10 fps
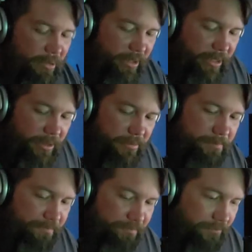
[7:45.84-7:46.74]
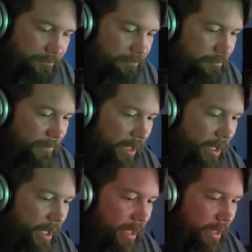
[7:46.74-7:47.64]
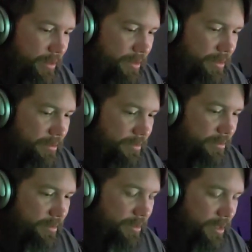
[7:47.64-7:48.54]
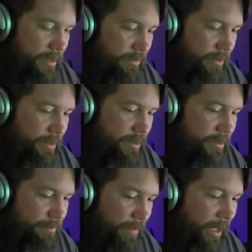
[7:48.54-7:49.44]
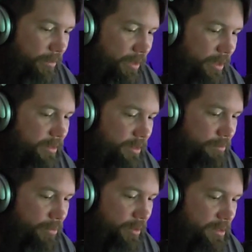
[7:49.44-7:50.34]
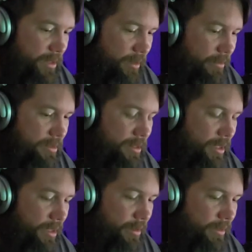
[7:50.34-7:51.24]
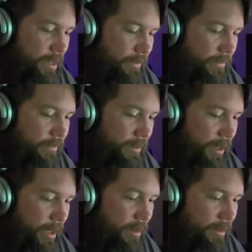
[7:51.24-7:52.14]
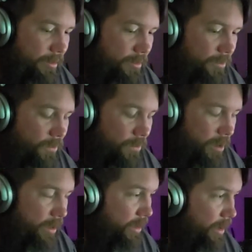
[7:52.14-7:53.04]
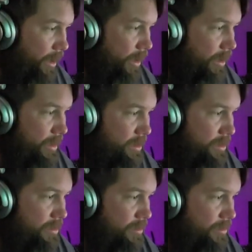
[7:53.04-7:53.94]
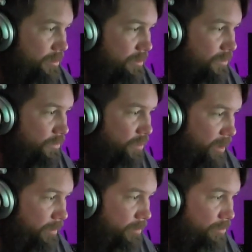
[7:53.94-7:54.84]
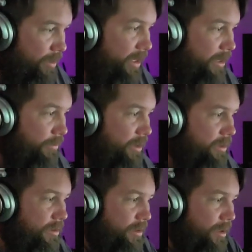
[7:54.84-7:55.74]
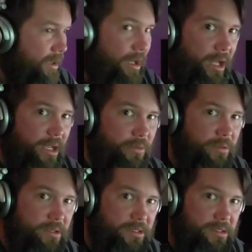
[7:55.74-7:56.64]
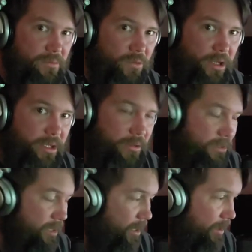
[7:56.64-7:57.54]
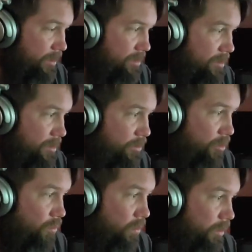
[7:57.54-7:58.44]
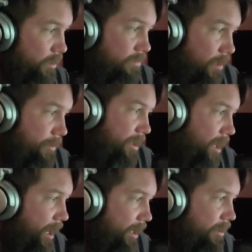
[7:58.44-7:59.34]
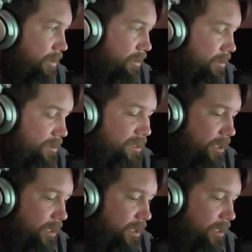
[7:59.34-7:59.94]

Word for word: playing, and this was back when I did the Boy Scouts, and I'll never forget one of the guys we played with. I was one of those guys who were I'm the high the the